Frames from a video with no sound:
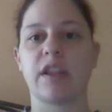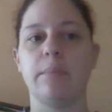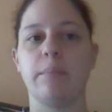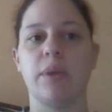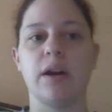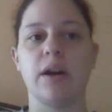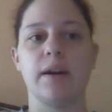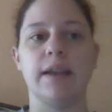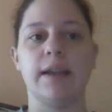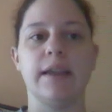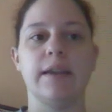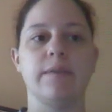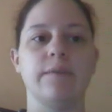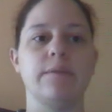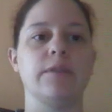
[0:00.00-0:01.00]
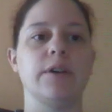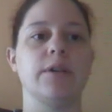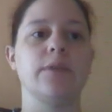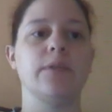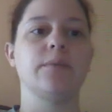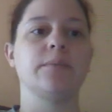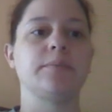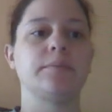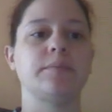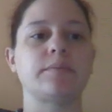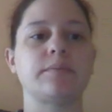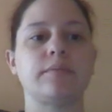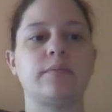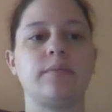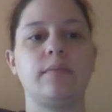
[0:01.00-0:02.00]
party info,
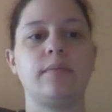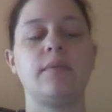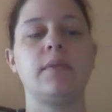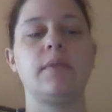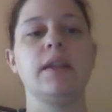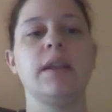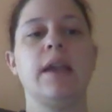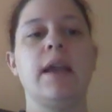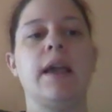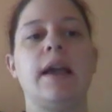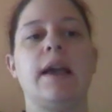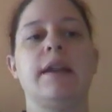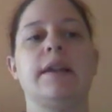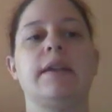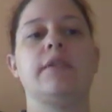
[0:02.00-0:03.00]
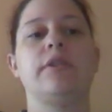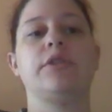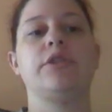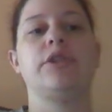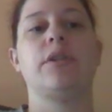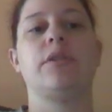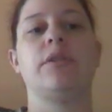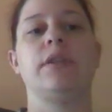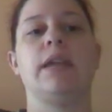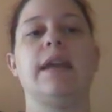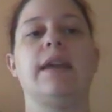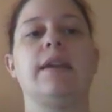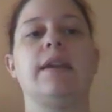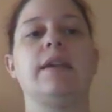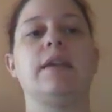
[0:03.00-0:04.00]
and it'll show
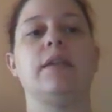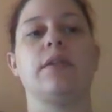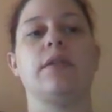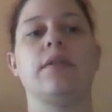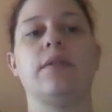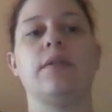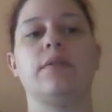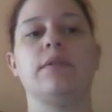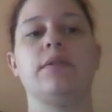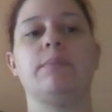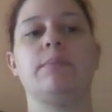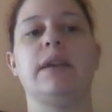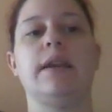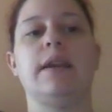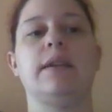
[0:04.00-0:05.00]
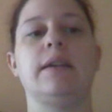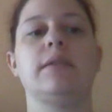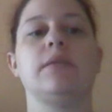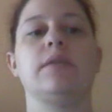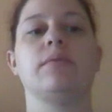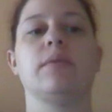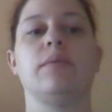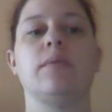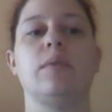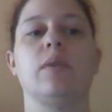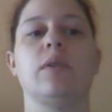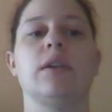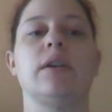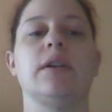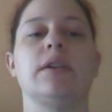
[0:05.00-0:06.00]
like your host base,
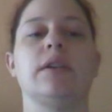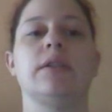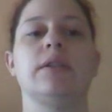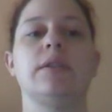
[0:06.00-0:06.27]
rewards,